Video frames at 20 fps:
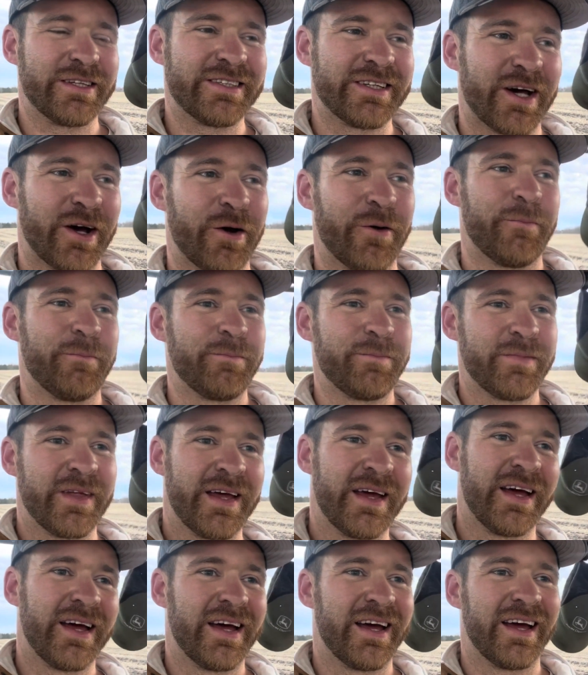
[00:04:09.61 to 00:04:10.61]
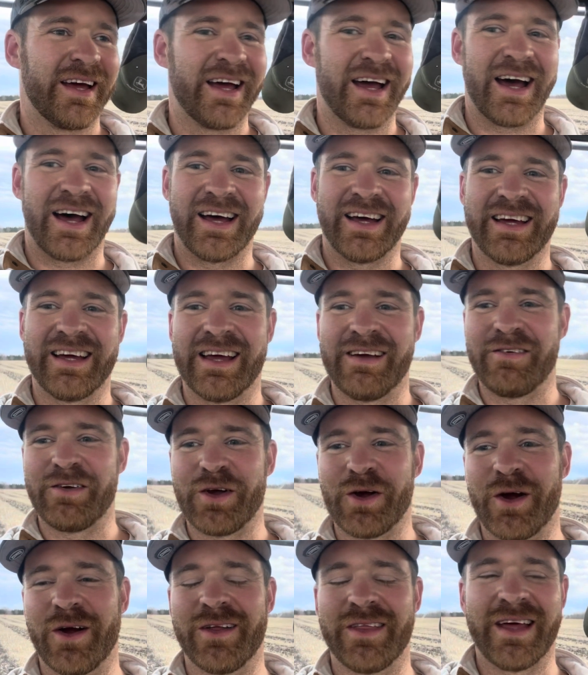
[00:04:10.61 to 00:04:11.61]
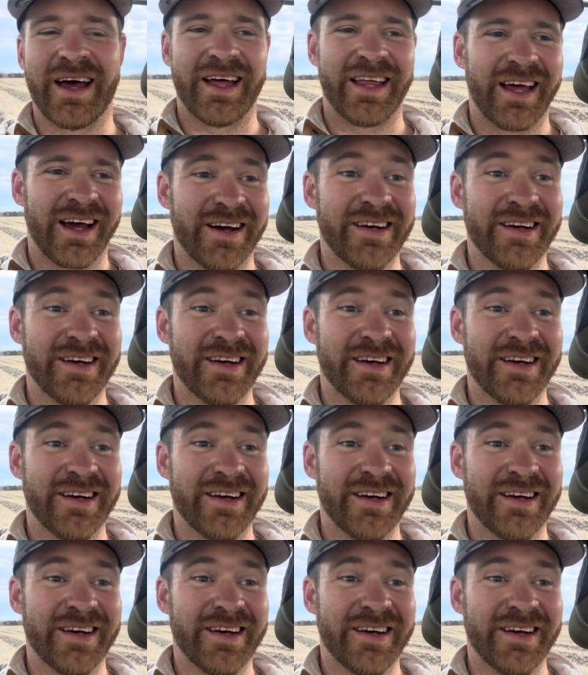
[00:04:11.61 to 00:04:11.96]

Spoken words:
So yeah, if you heard that,